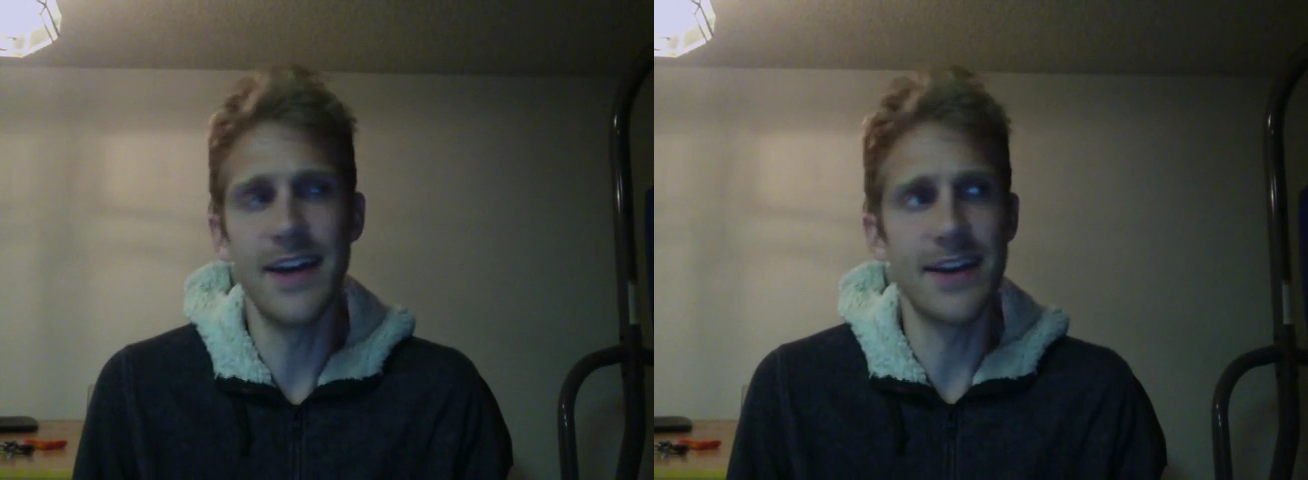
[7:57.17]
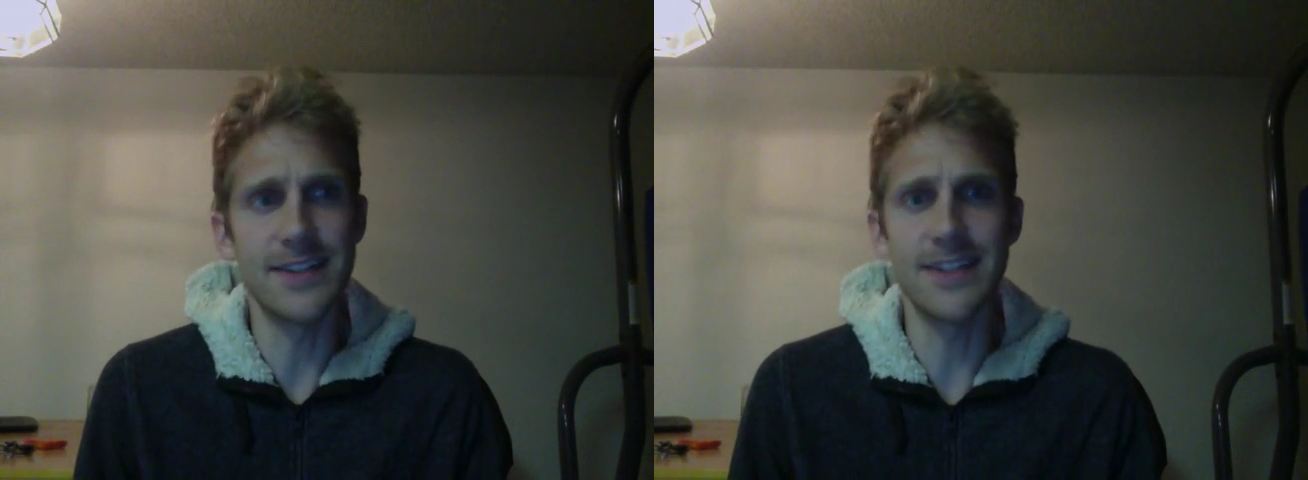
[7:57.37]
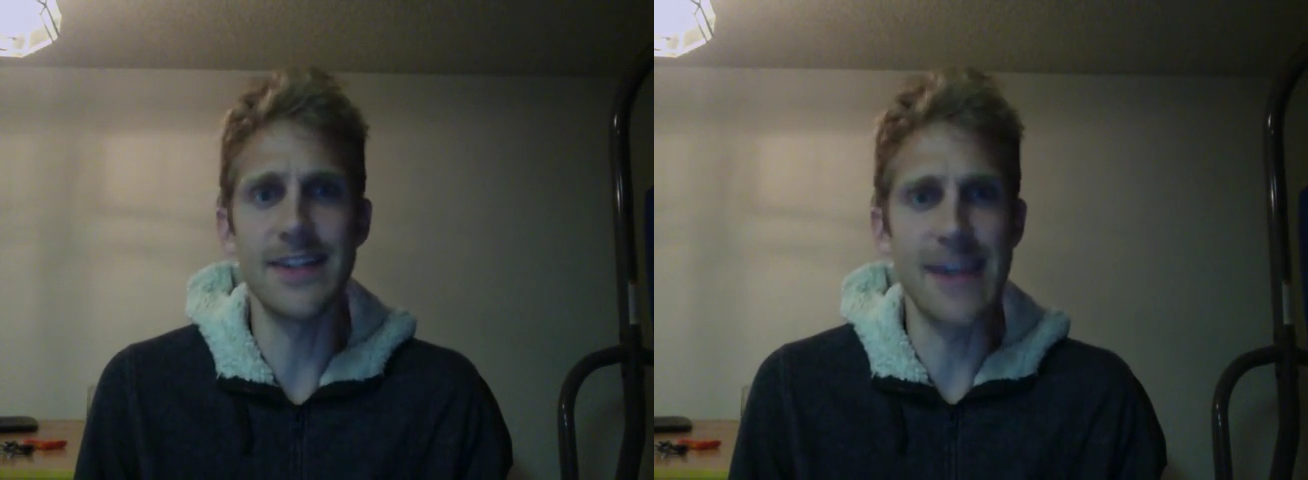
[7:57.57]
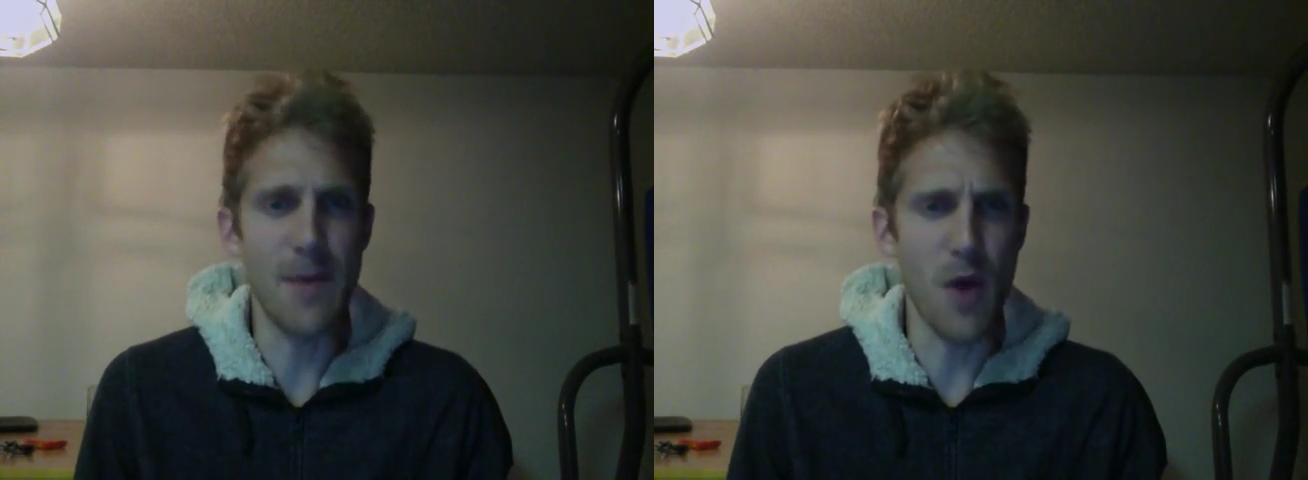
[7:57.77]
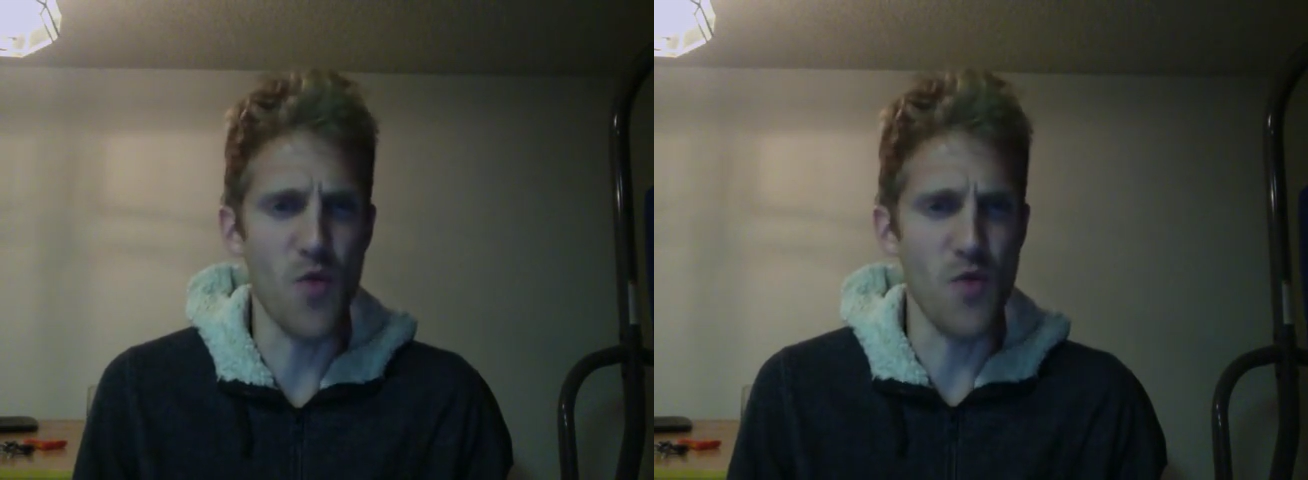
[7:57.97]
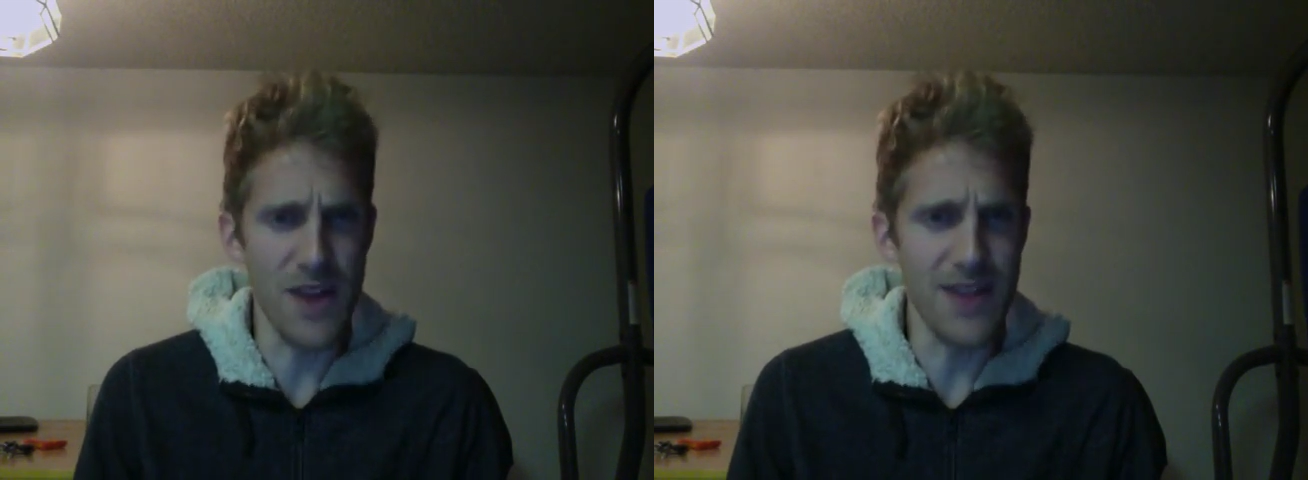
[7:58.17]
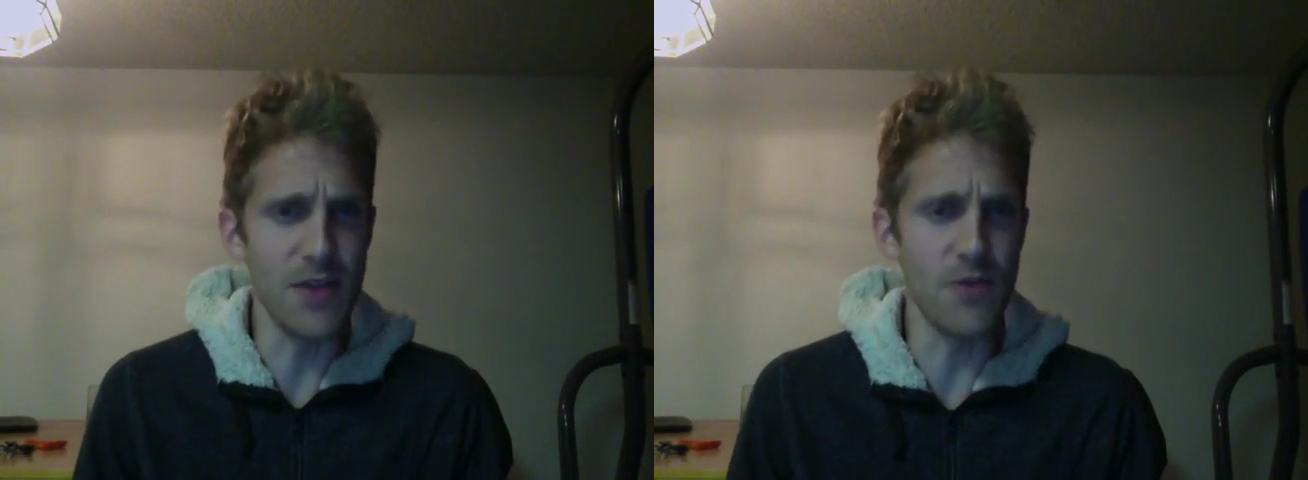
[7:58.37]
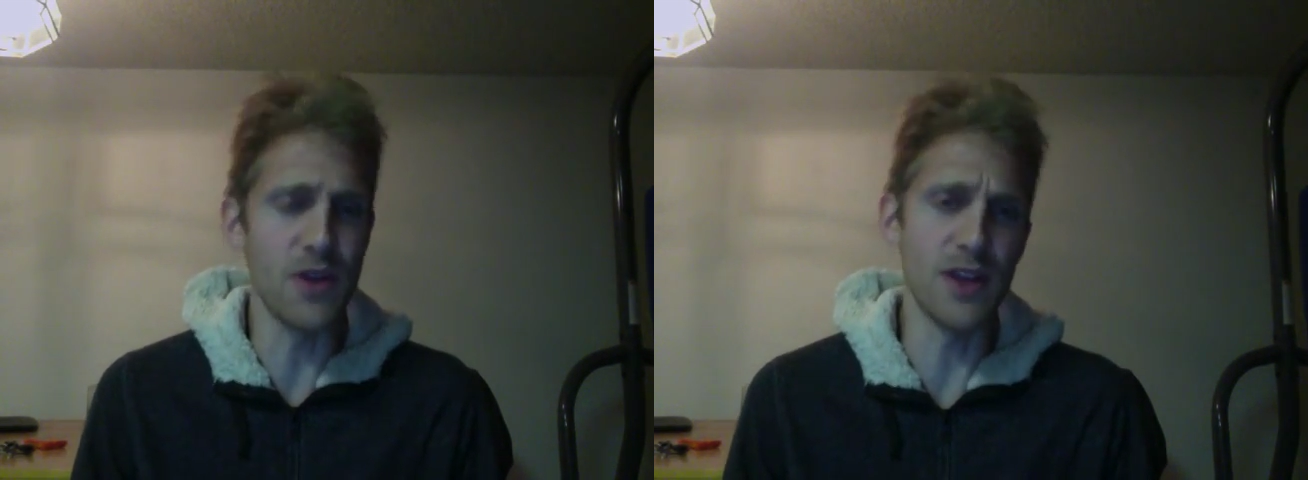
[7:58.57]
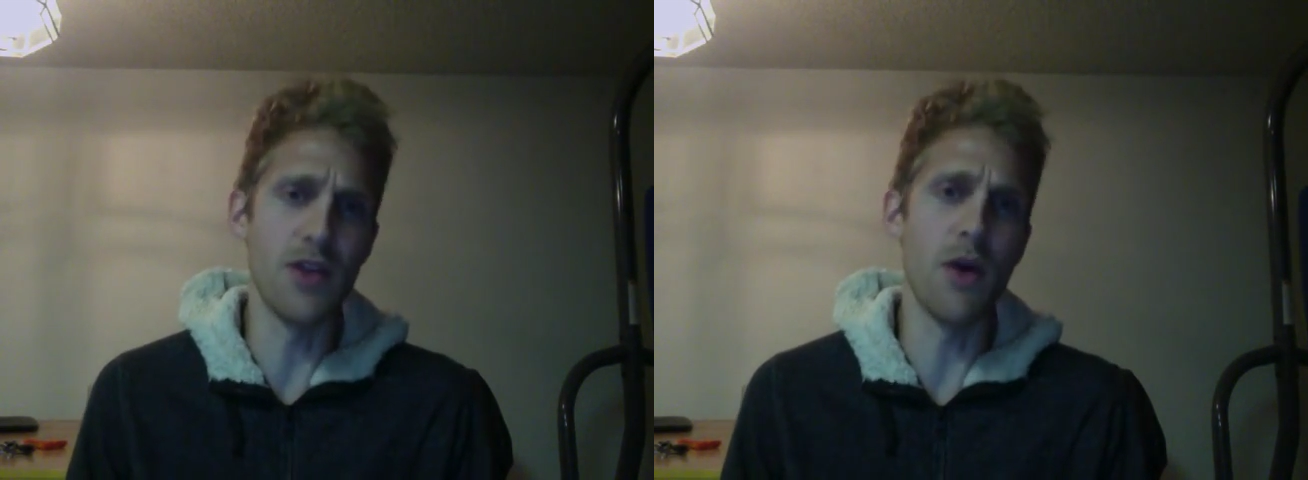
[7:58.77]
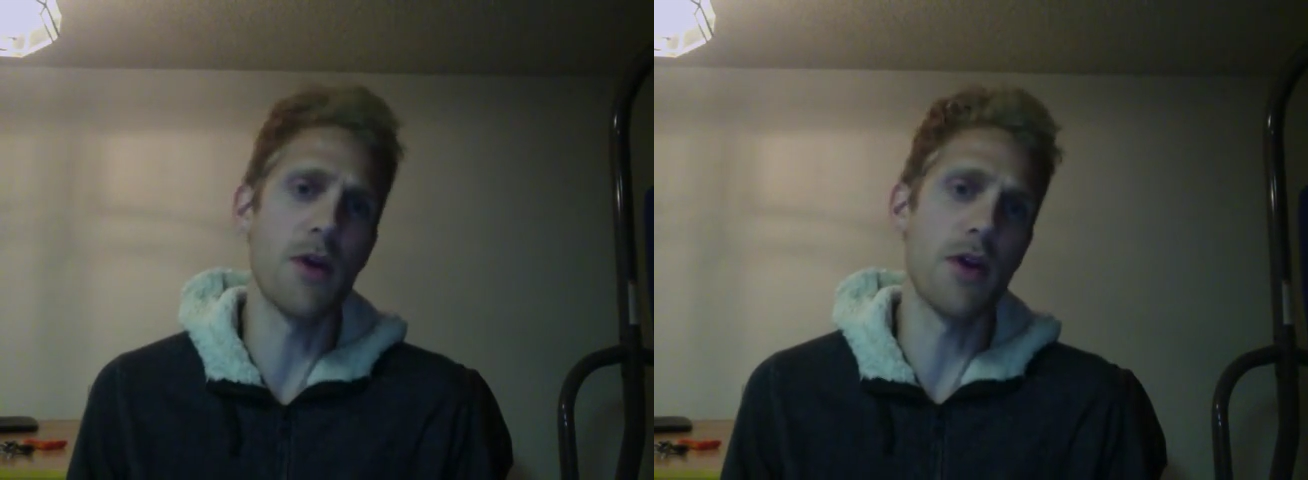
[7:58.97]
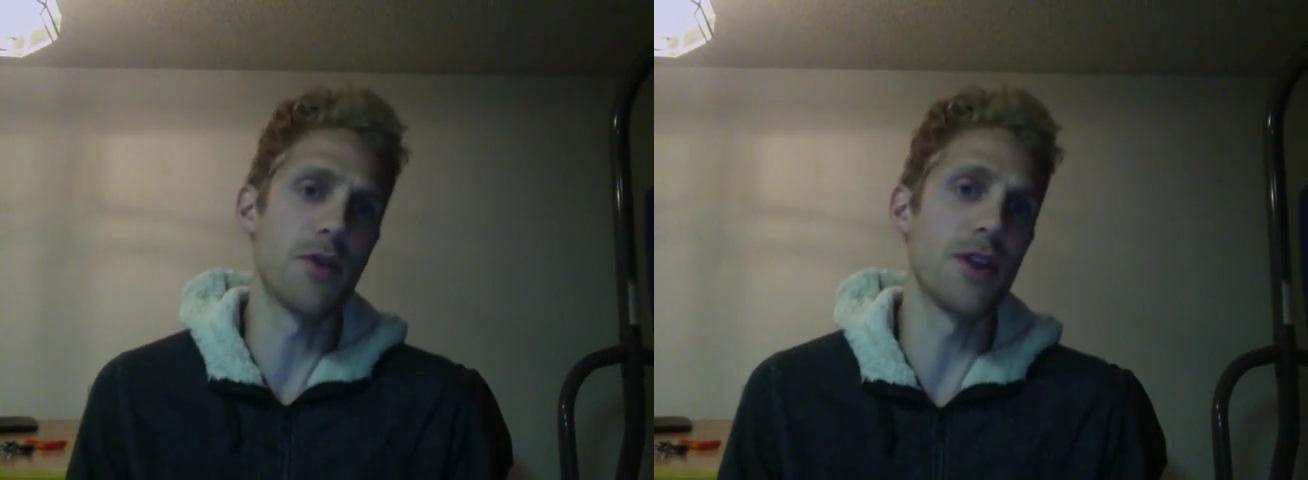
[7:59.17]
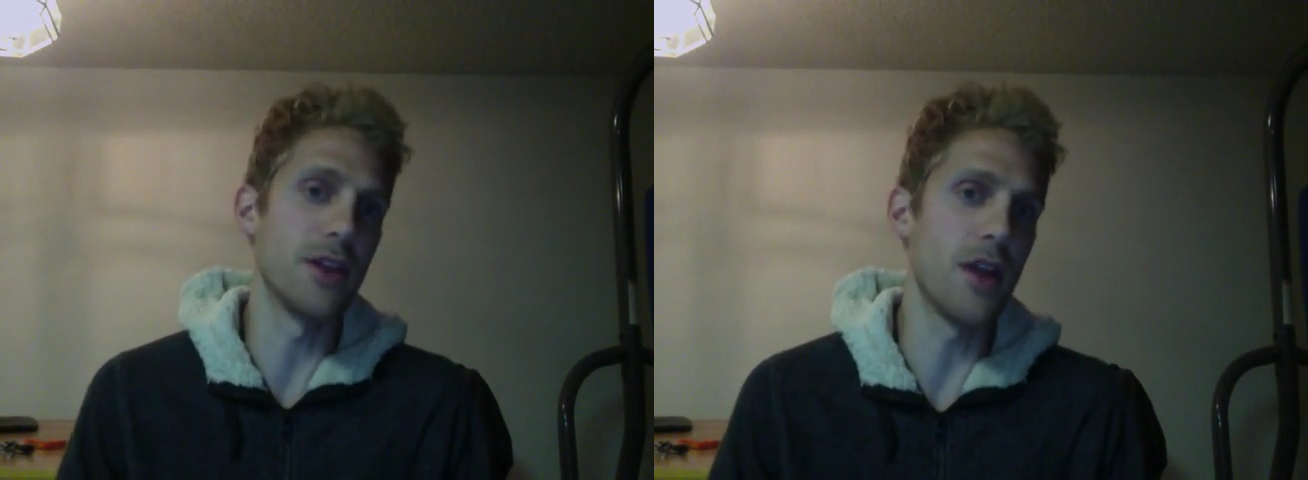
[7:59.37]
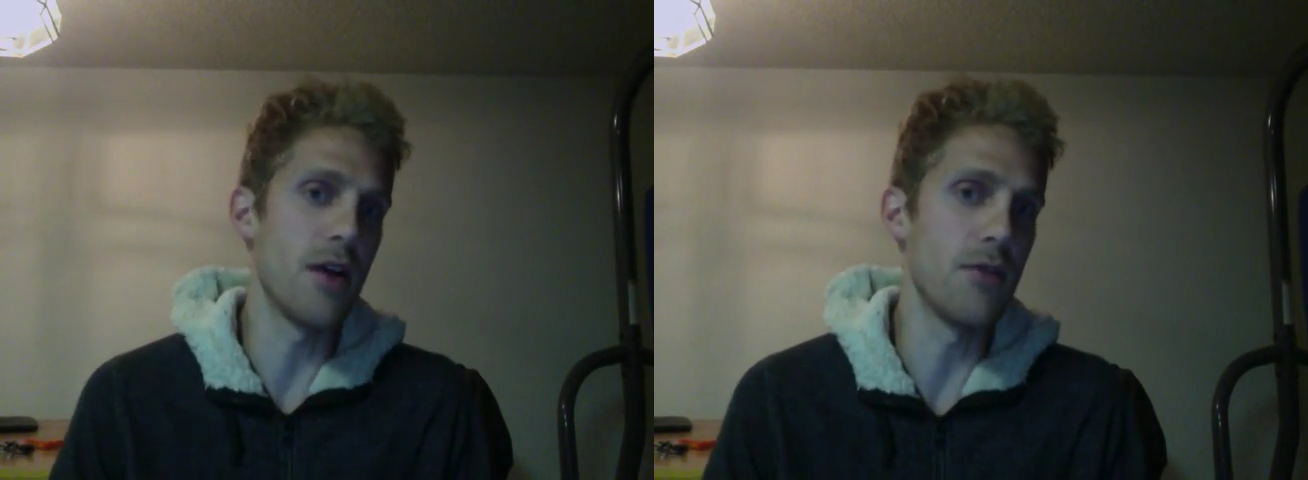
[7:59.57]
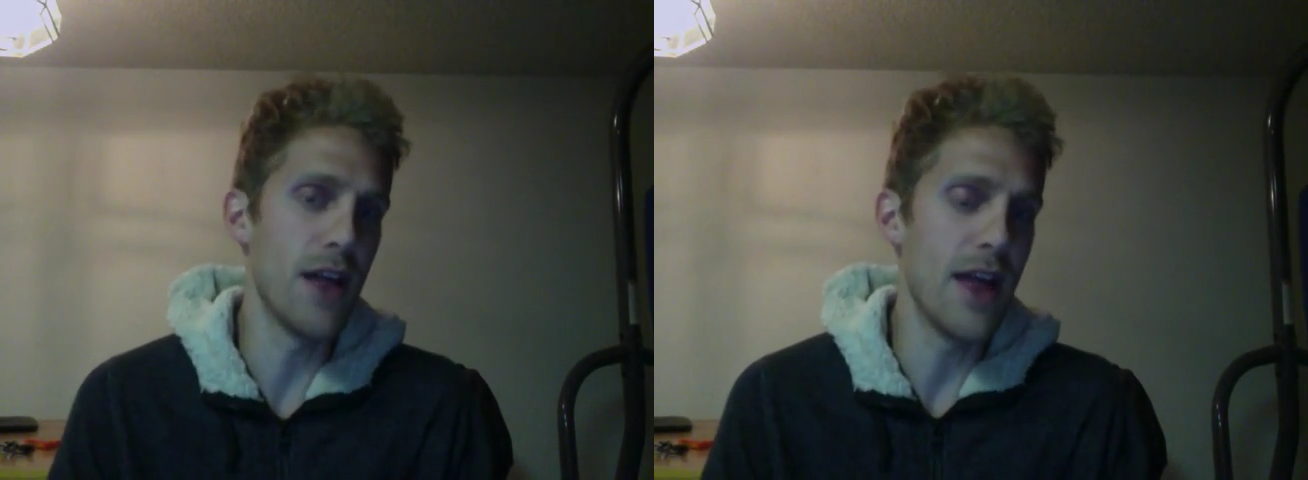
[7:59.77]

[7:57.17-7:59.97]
because it's a game I really, really know and I really love.